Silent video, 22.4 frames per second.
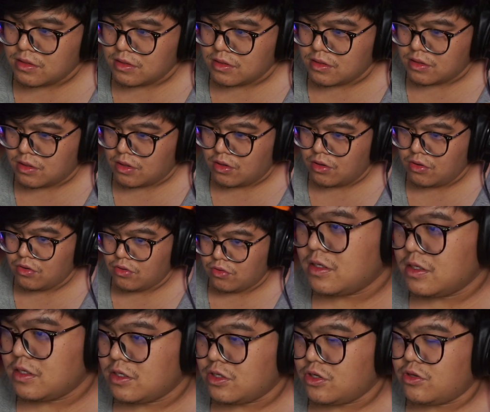
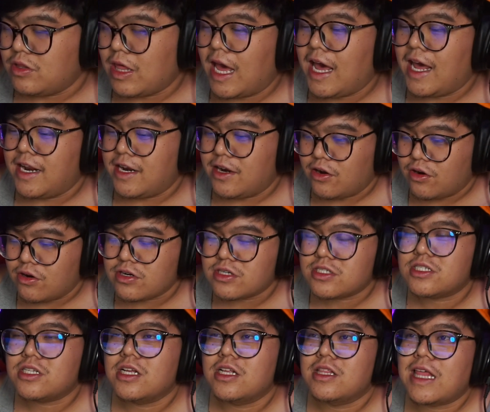Oh, dude, that
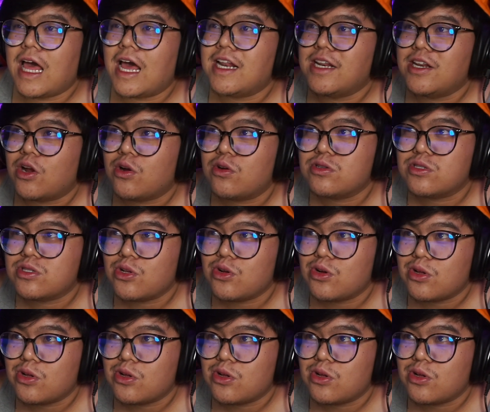nurse looked